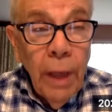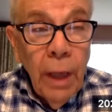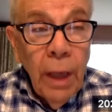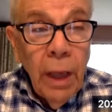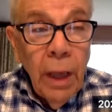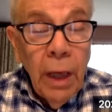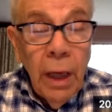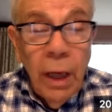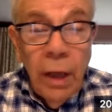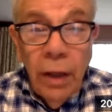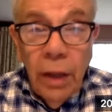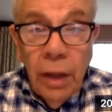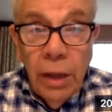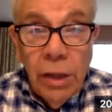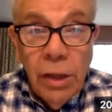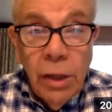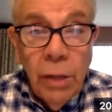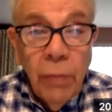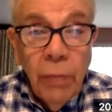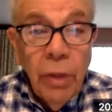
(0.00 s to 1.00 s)
And I think
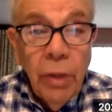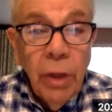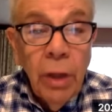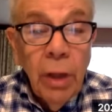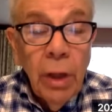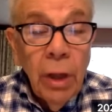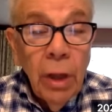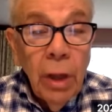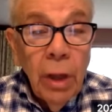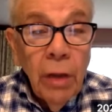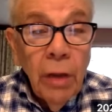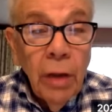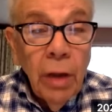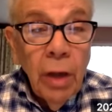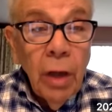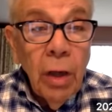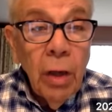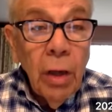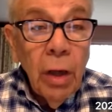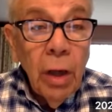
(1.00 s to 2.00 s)
it's something that
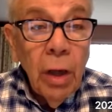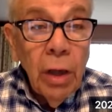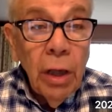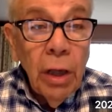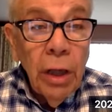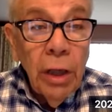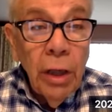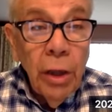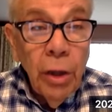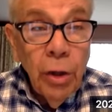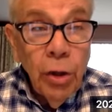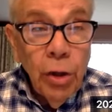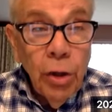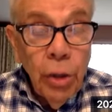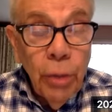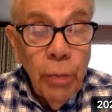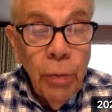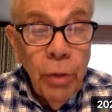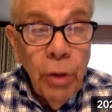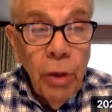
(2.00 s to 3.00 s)
our lay
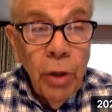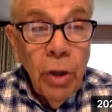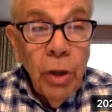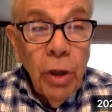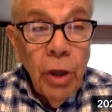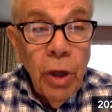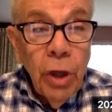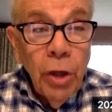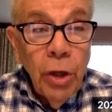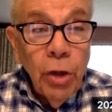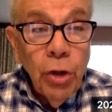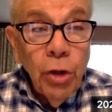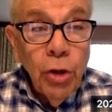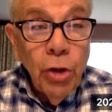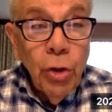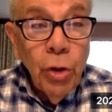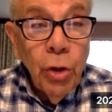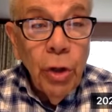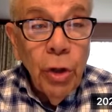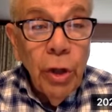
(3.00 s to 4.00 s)
leadership
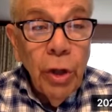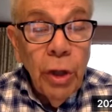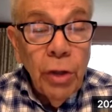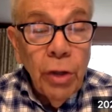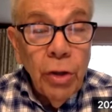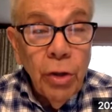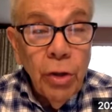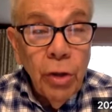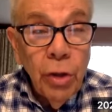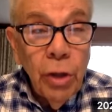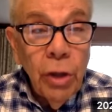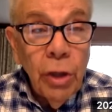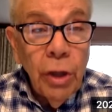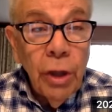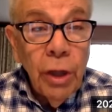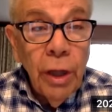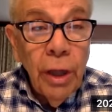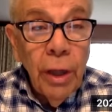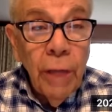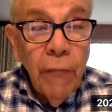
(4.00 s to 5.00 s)
should
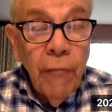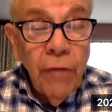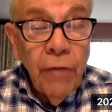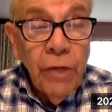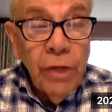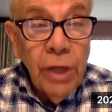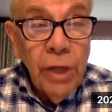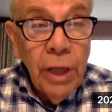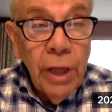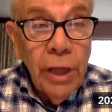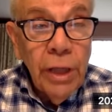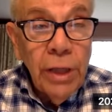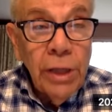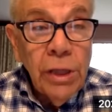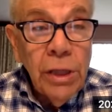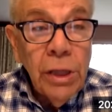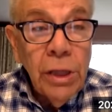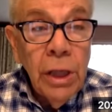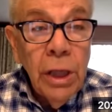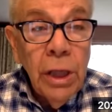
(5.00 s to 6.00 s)

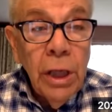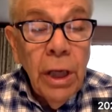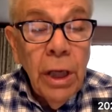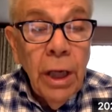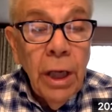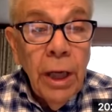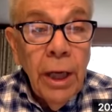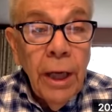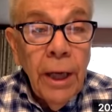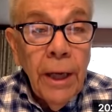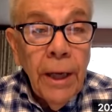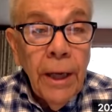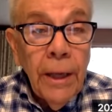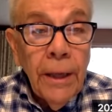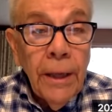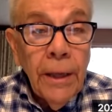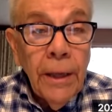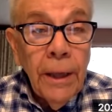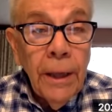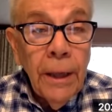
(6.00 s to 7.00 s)
emphasize
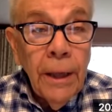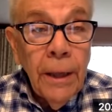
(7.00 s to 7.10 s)
and